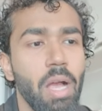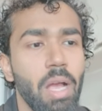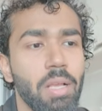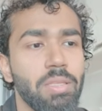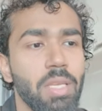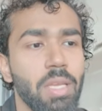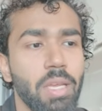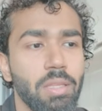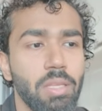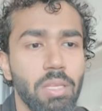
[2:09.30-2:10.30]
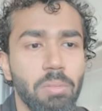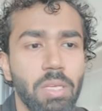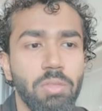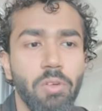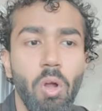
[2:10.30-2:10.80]
sitting in the
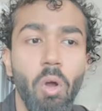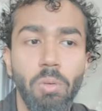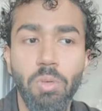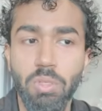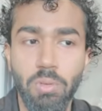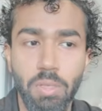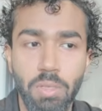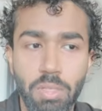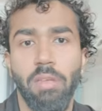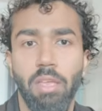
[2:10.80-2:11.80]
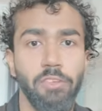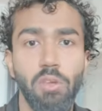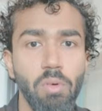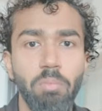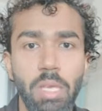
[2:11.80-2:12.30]
database for almost 2 years. If you
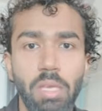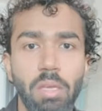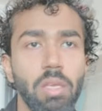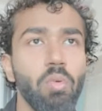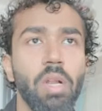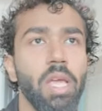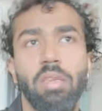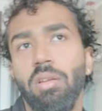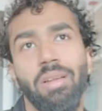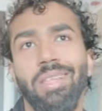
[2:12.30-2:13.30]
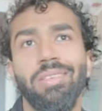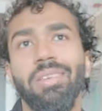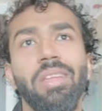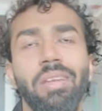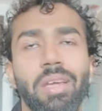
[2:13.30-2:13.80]
were me, you were like, let's
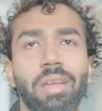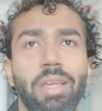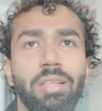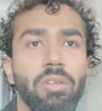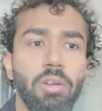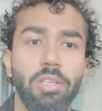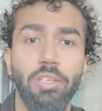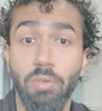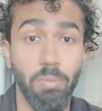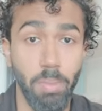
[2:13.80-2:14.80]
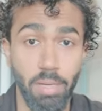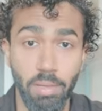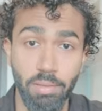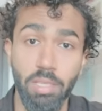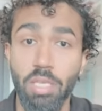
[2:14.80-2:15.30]
delete it, it's not useful.
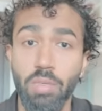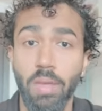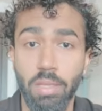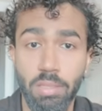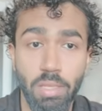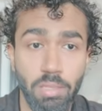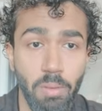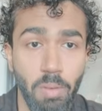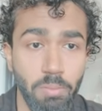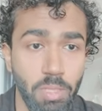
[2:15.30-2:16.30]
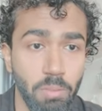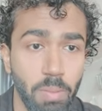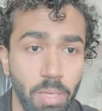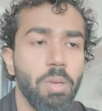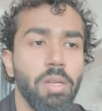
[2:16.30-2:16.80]
But this is where the system comes into
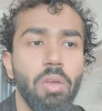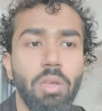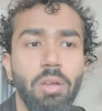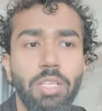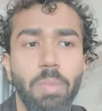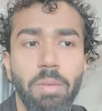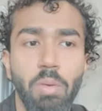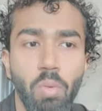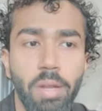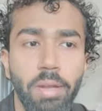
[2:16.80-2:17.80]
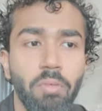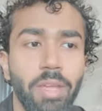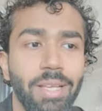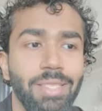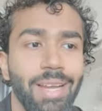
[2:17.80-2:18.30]
play. Now you guys might be wondering where
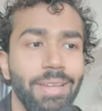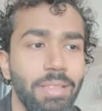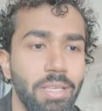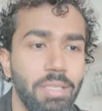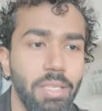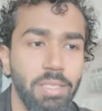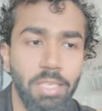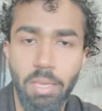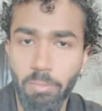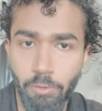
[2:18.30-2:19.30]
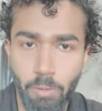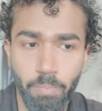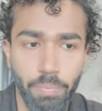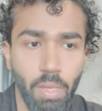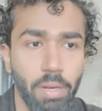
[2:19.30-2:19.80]
exactly these leads came from.
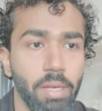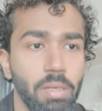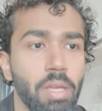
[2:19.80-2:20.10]
All right,